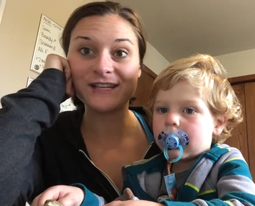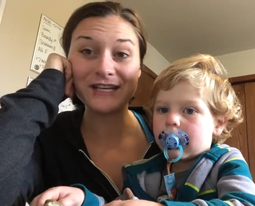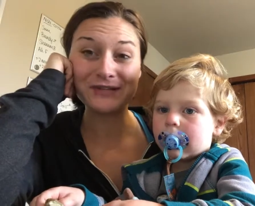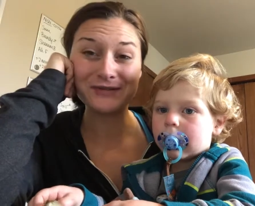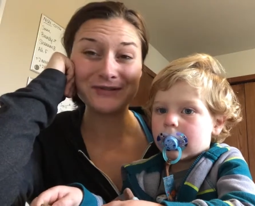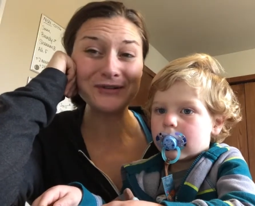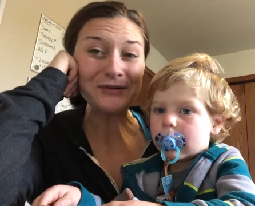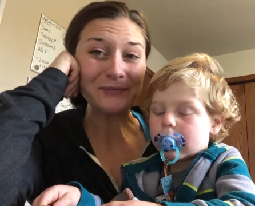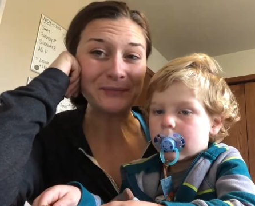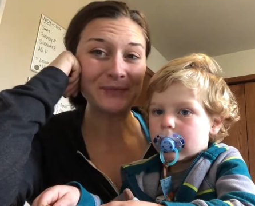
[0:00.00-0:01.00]
Speaker 1: get used
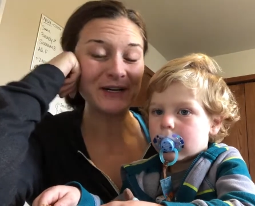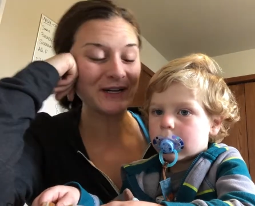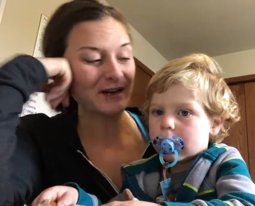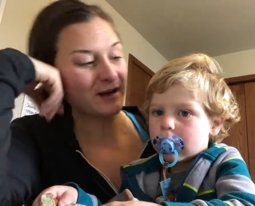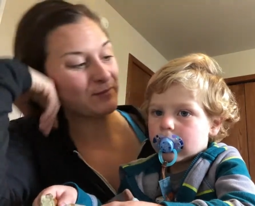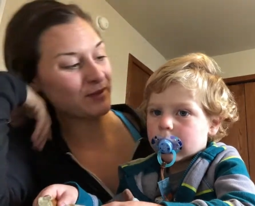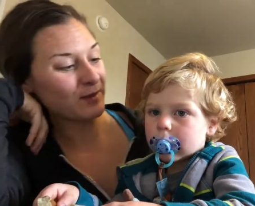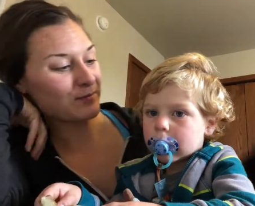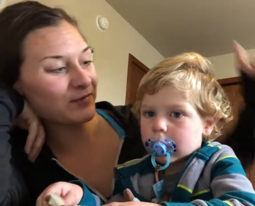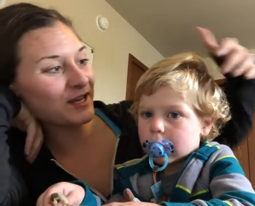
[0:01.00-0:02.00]
to, but
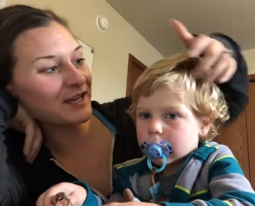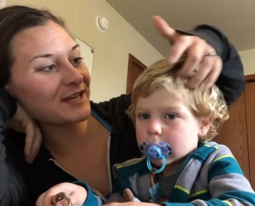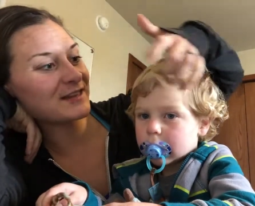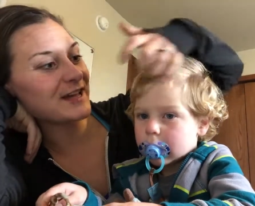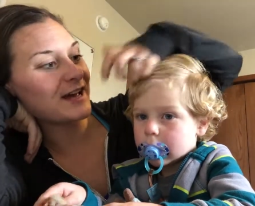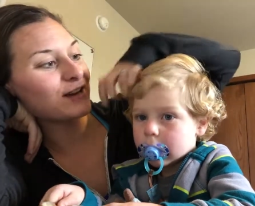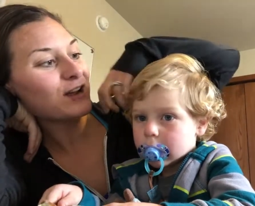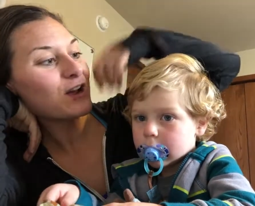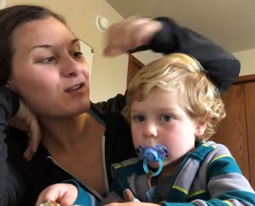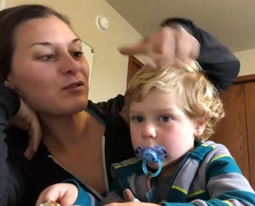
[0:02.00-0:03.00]
I'm thinking that
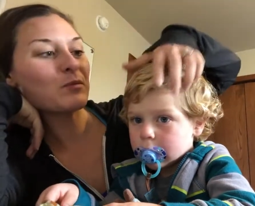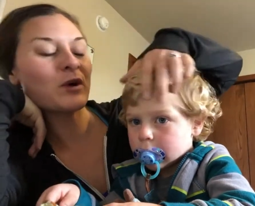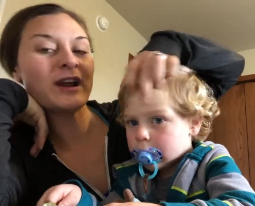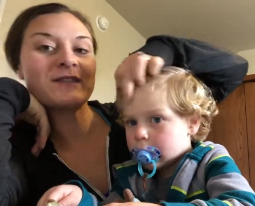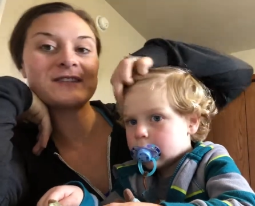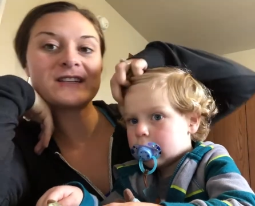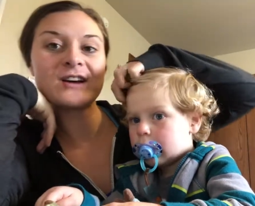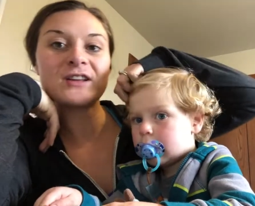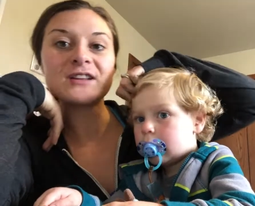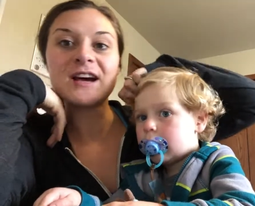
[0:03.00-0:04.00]
from what I've seen
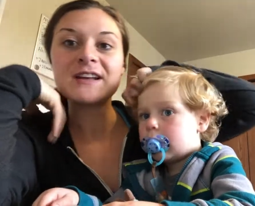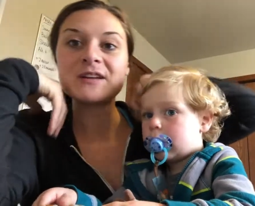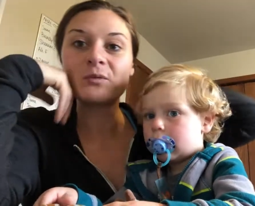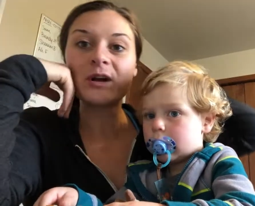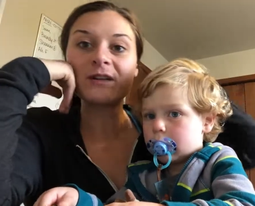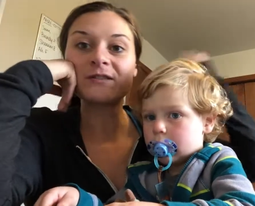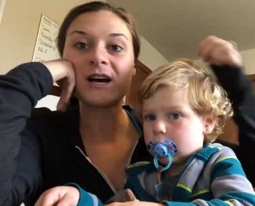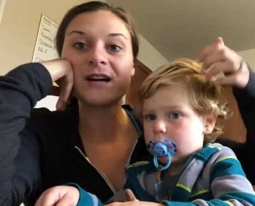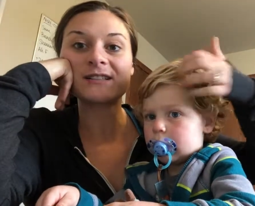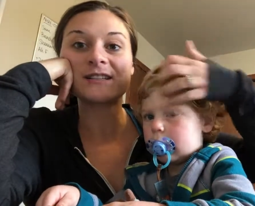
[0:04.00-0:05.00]
online and what I've
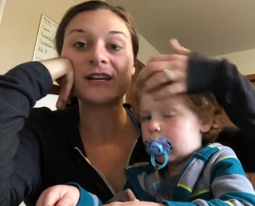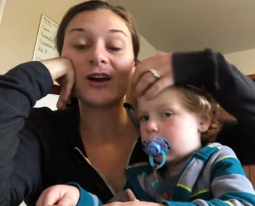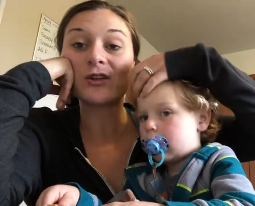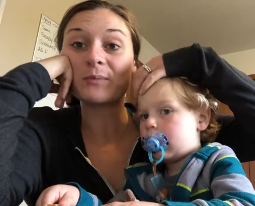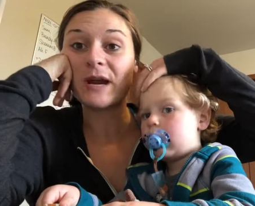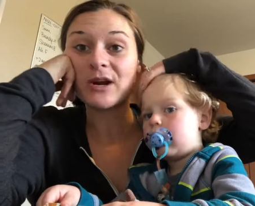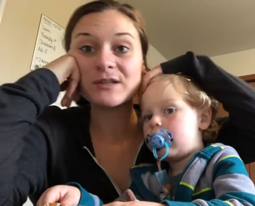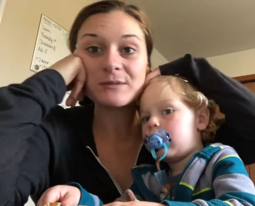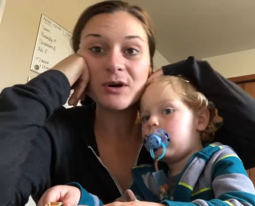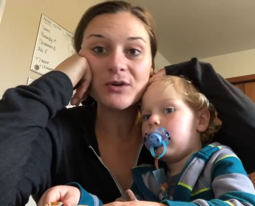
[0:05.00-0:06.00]
talked to like other
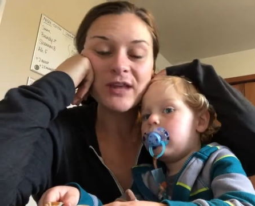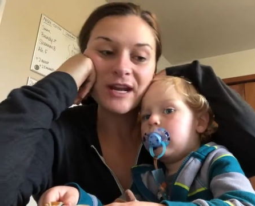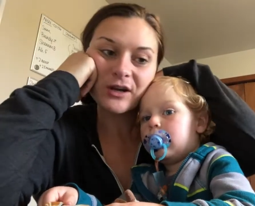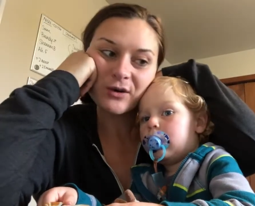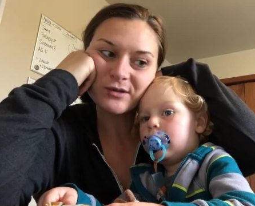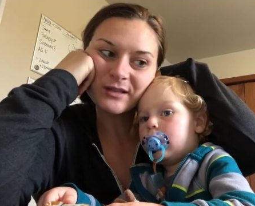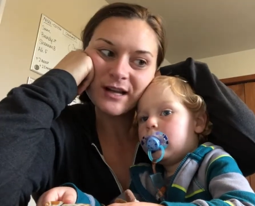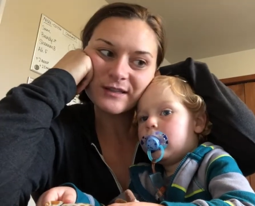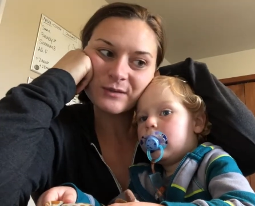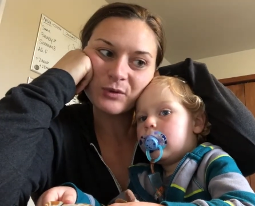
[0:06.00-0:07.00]
parents about, that it goes a
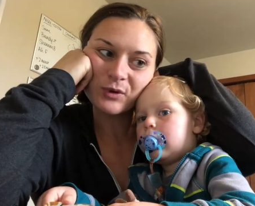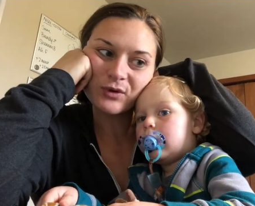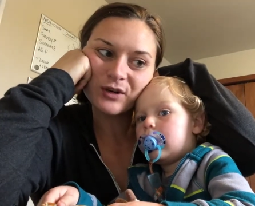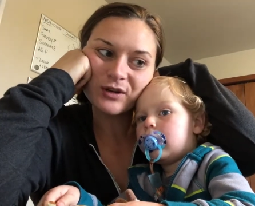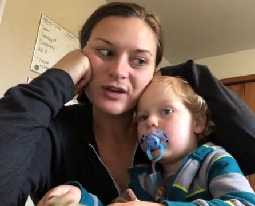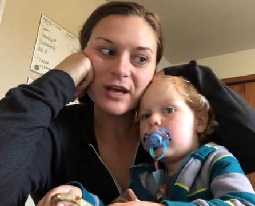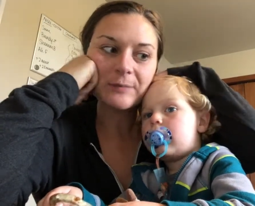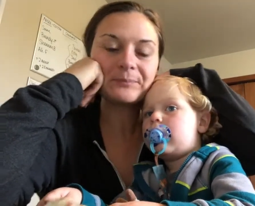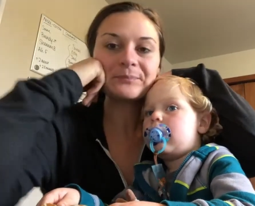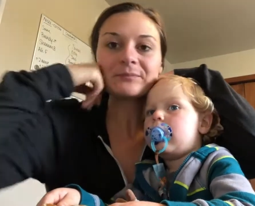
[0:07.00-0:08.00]
lot smoother
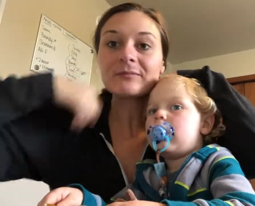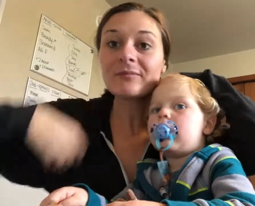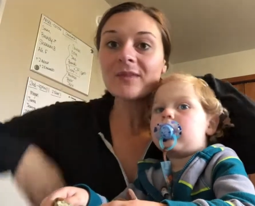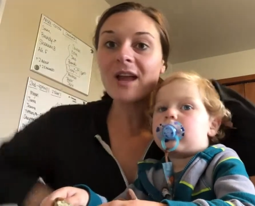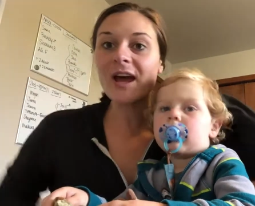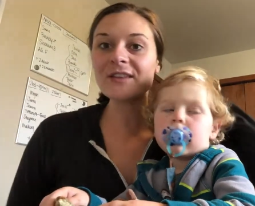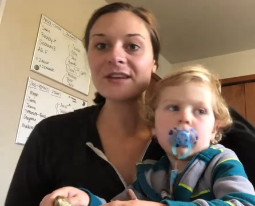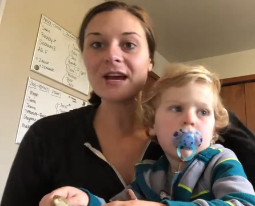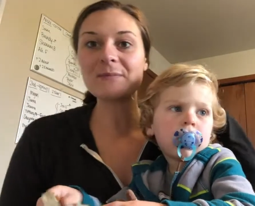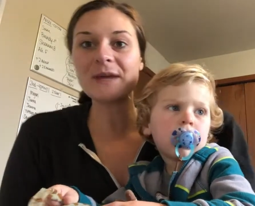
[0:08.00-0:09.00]
than I
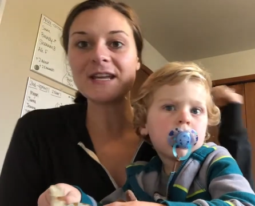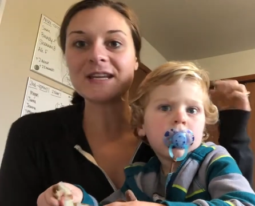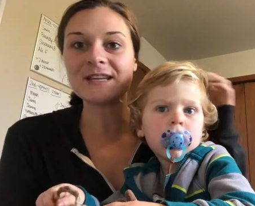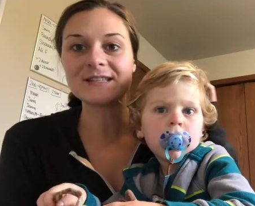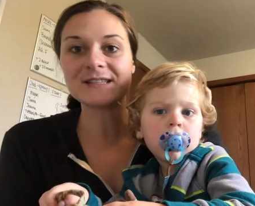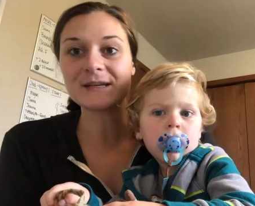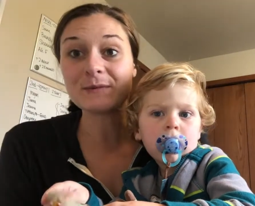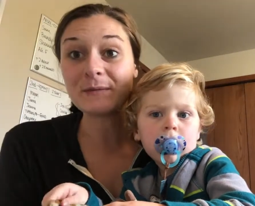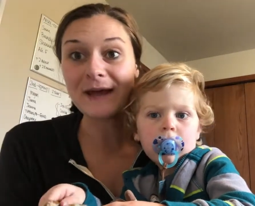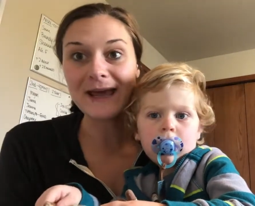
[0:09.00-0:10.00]
think I'm making it seem
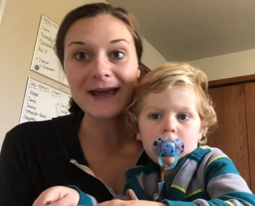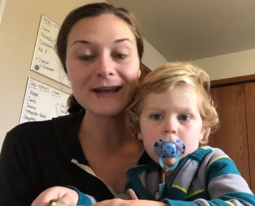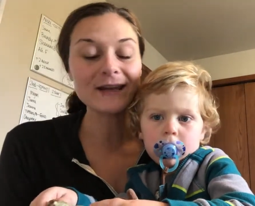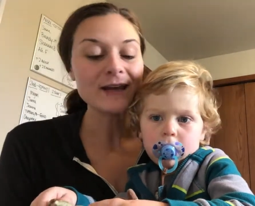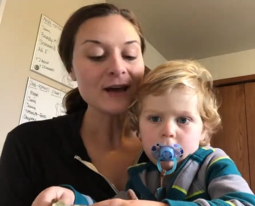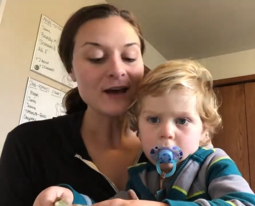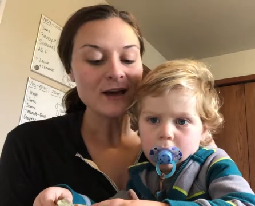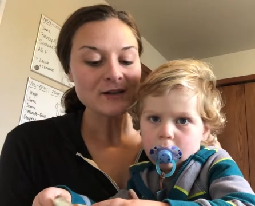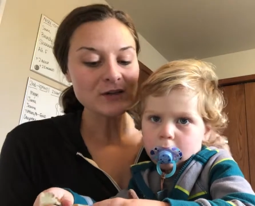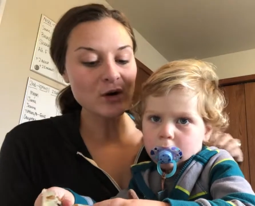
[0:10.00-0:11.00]
in my head.
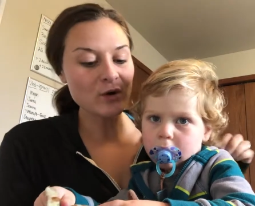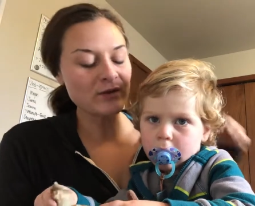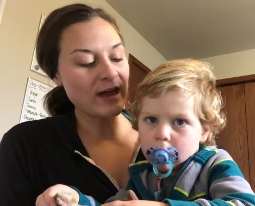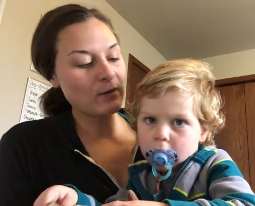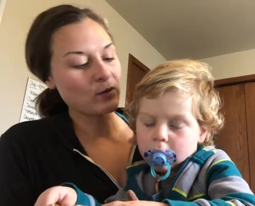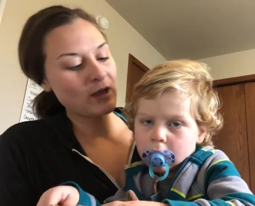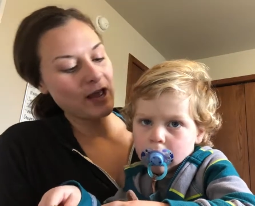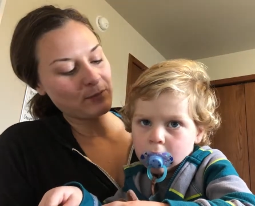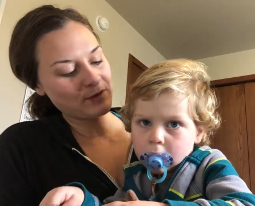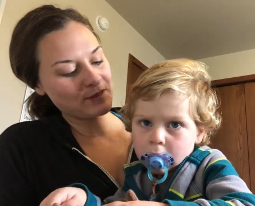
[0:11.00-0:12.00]
So that will
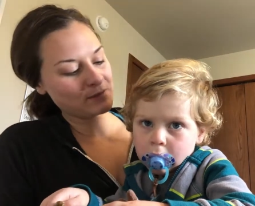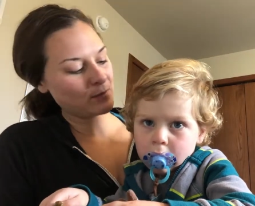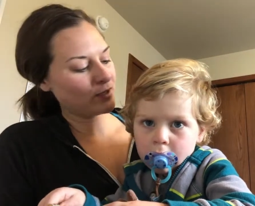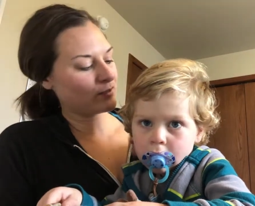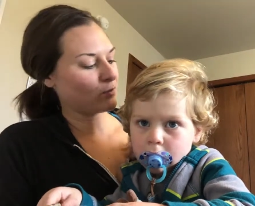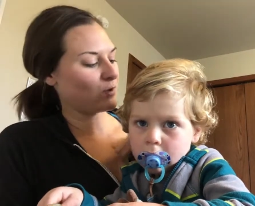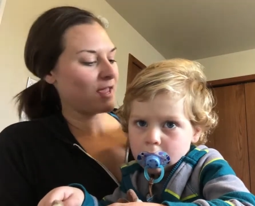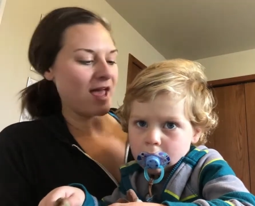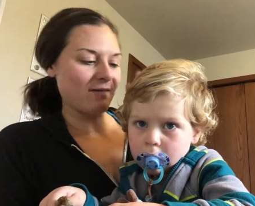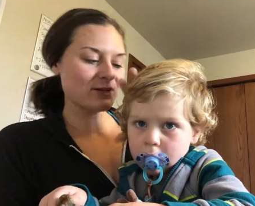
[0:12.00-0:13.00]
happen this month. We
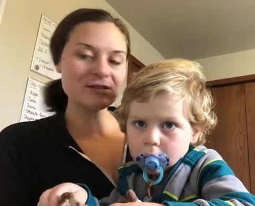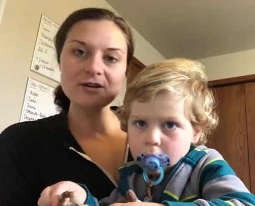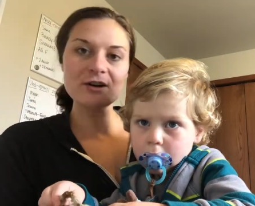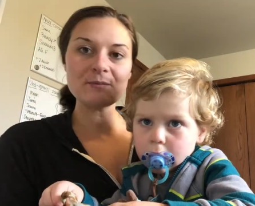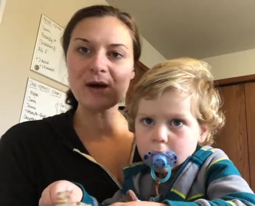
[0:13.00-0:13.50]
haven't started